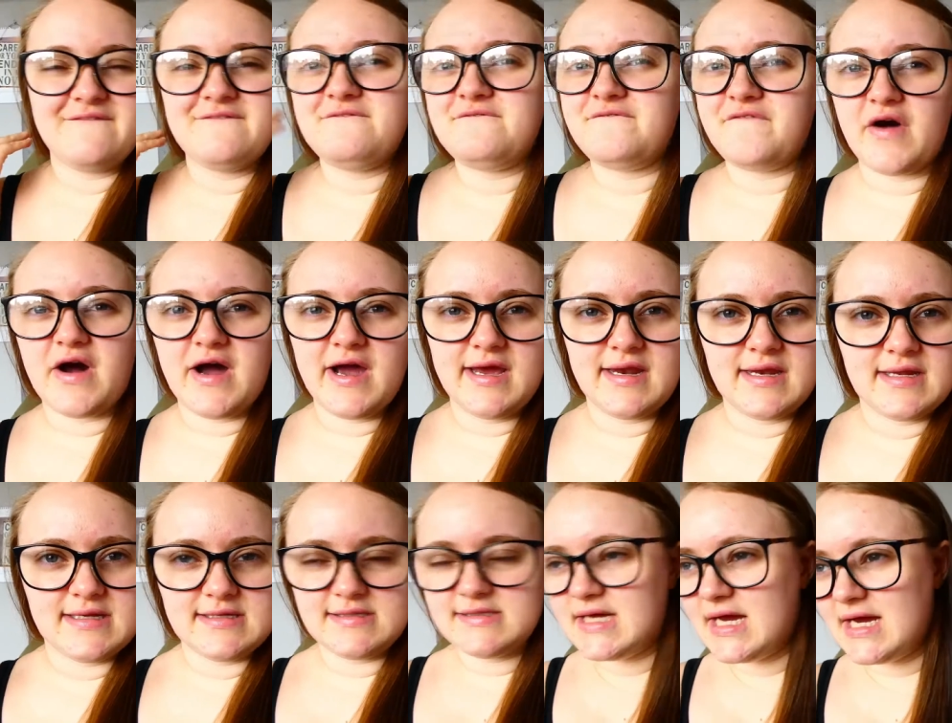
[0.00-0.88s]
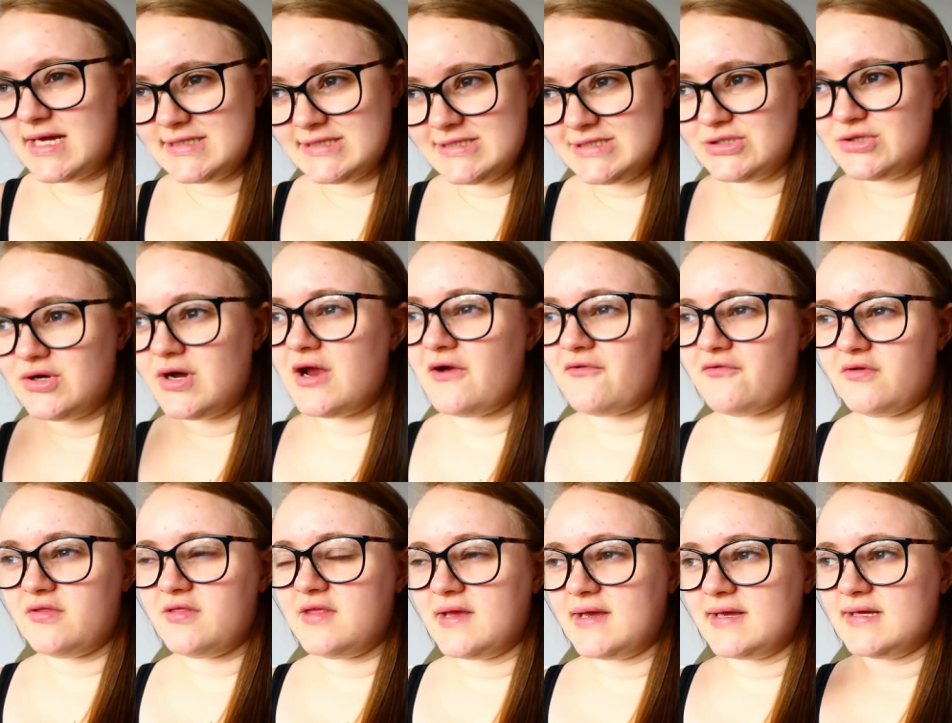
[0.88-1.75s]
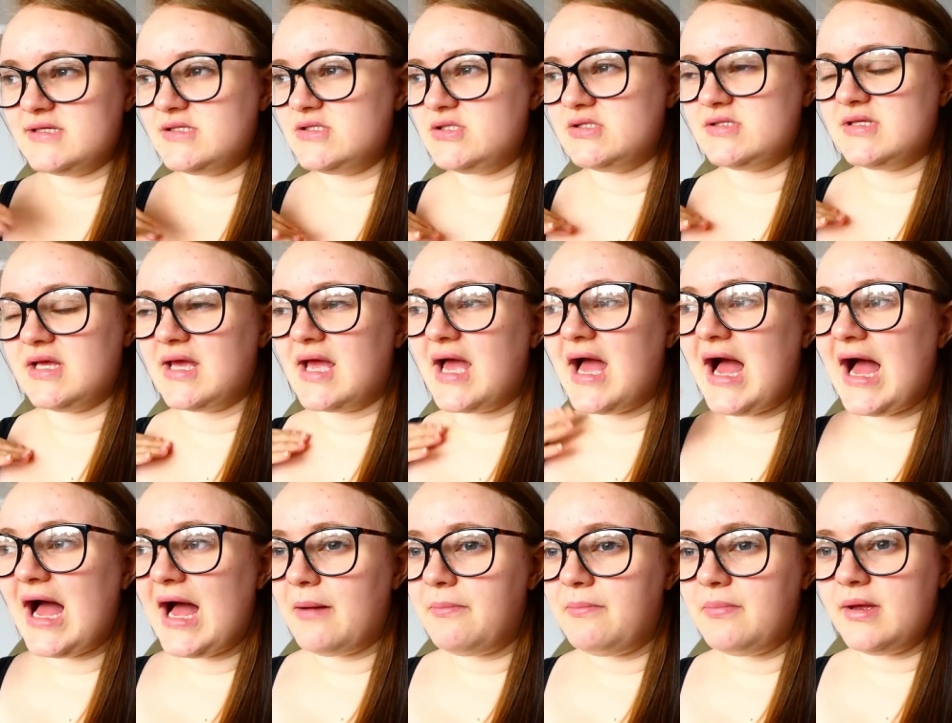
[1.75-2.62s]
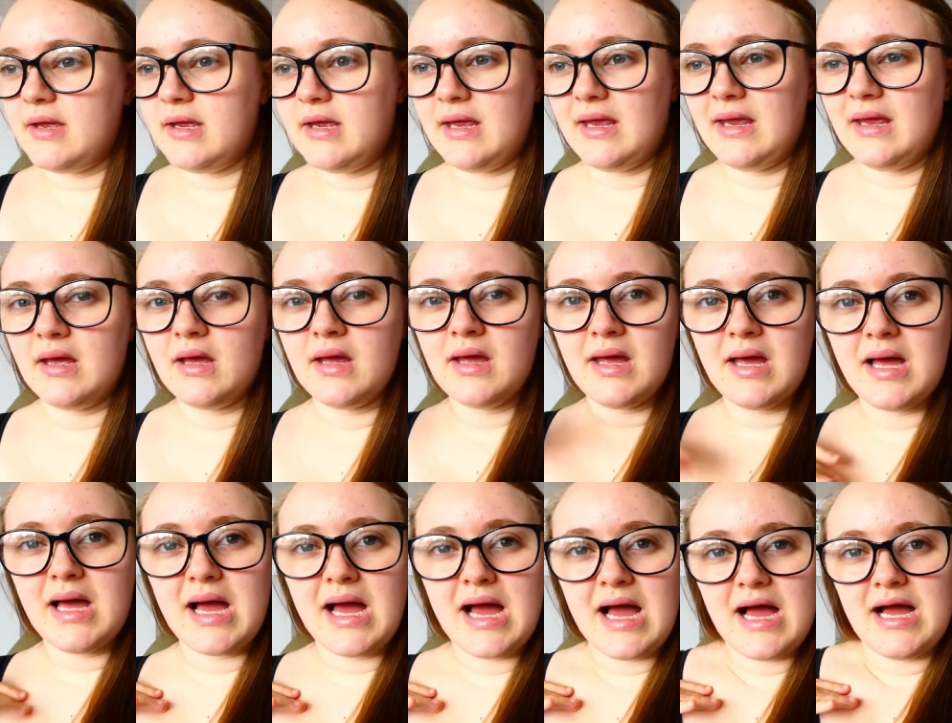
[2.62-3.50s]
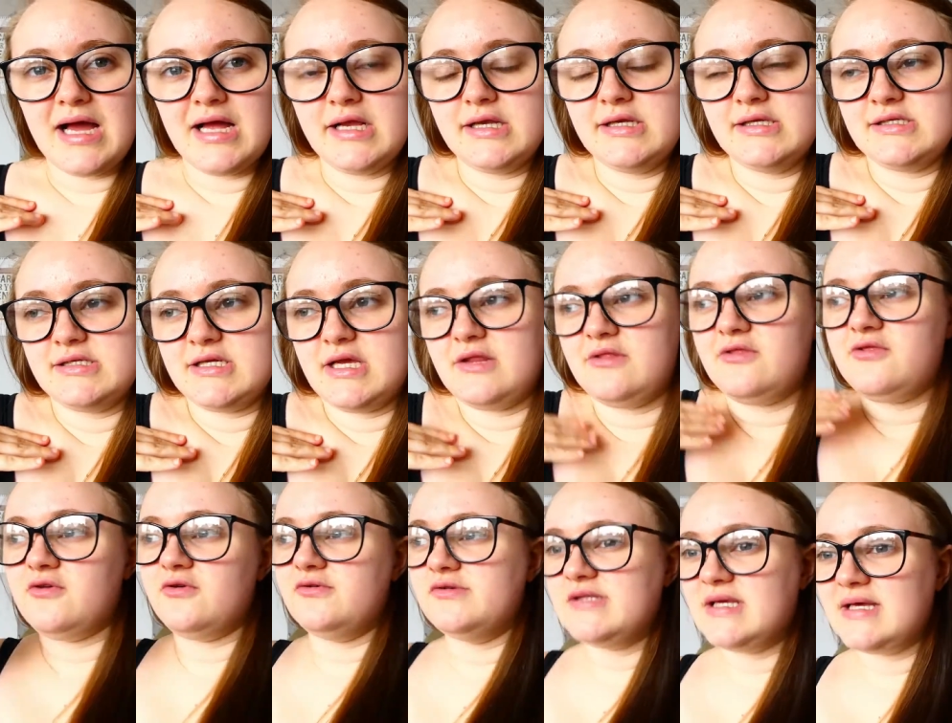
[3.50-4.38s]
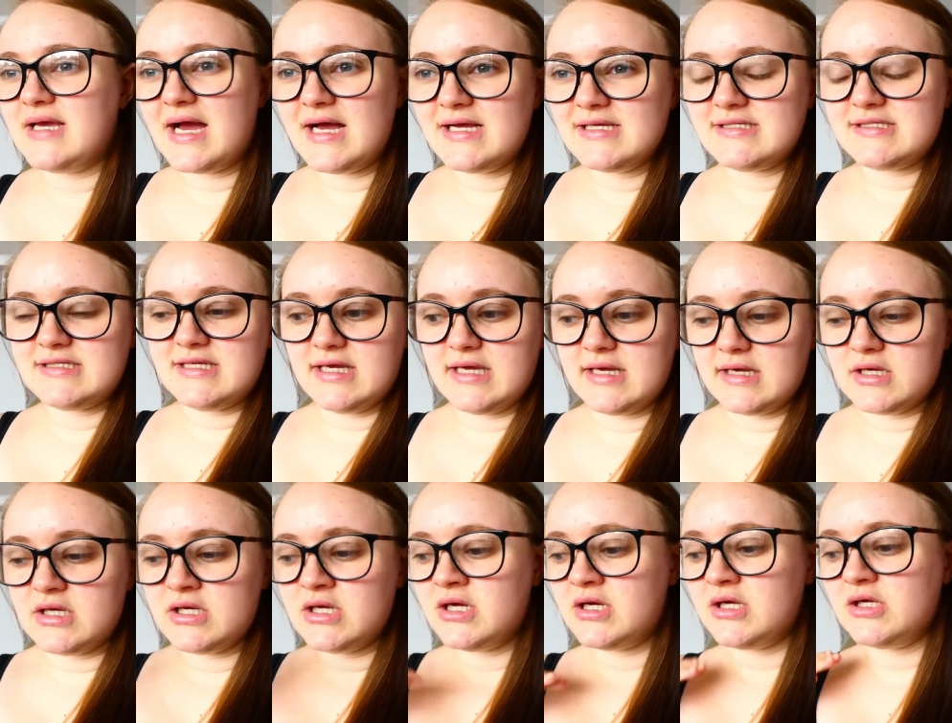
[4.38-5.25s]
fine and dandy, not everything is just like happy and enthusiastic.